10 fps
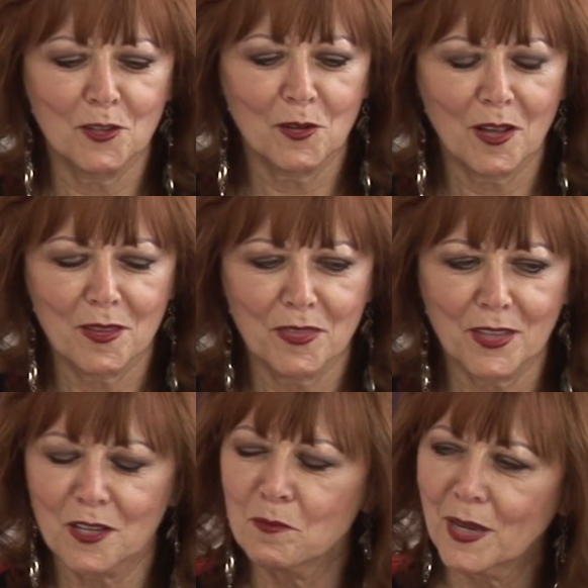know, I
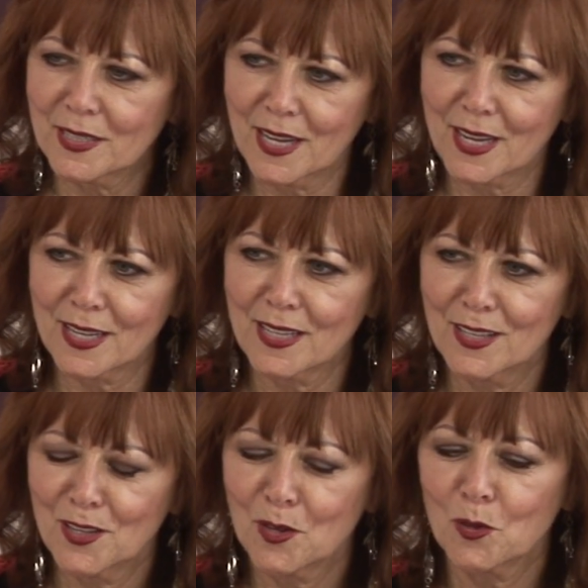think of my daddy
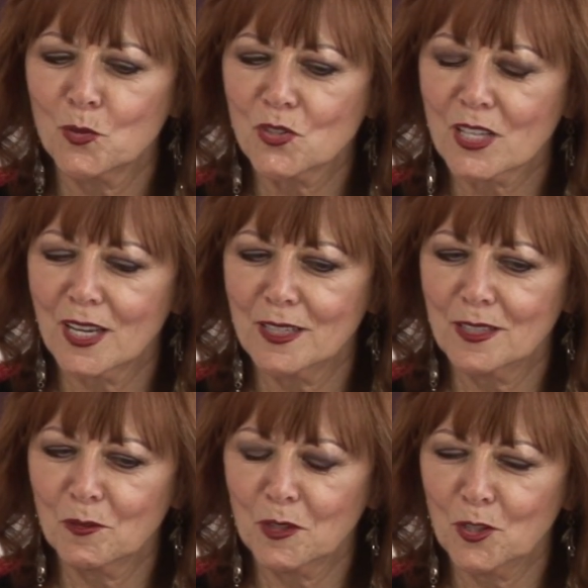who said,
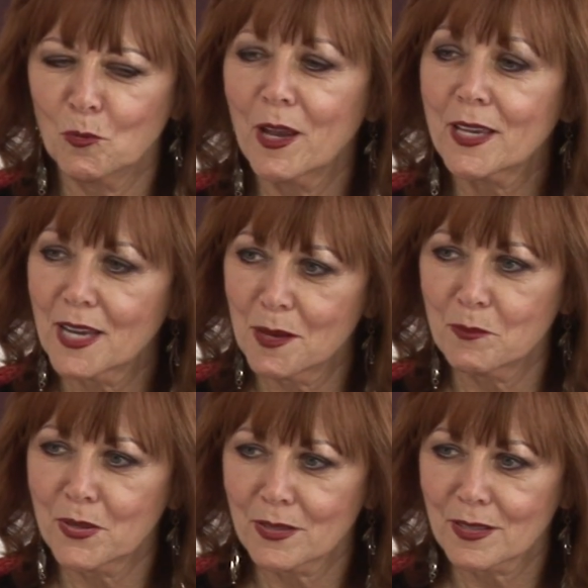when you wake up,
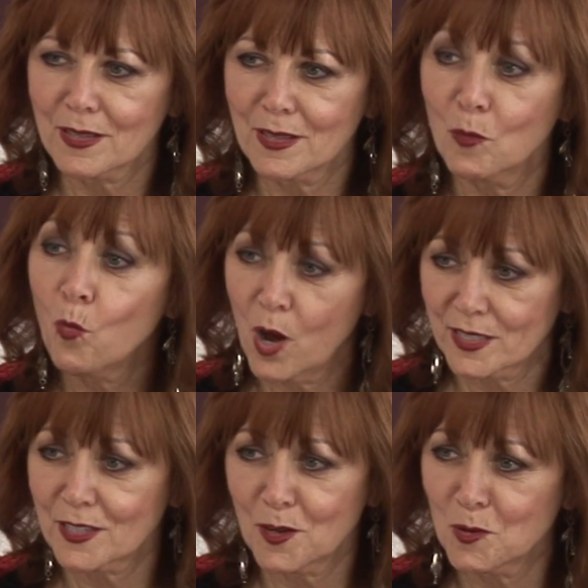want
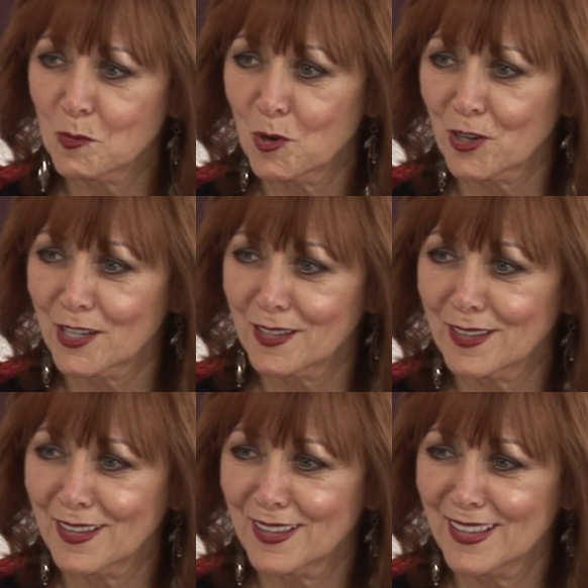to go to work.
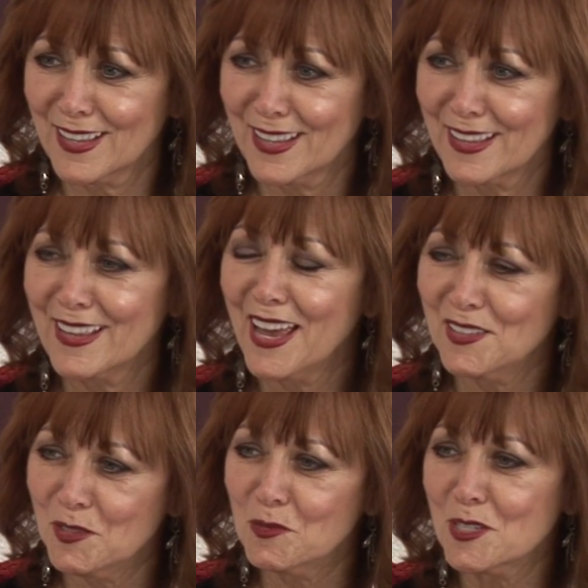
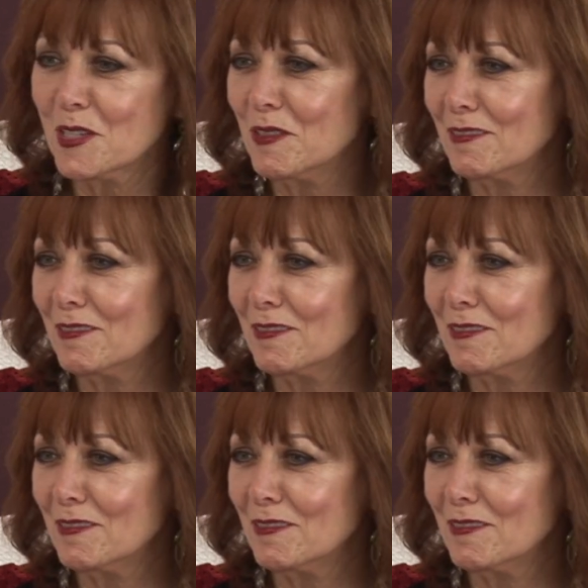And you do.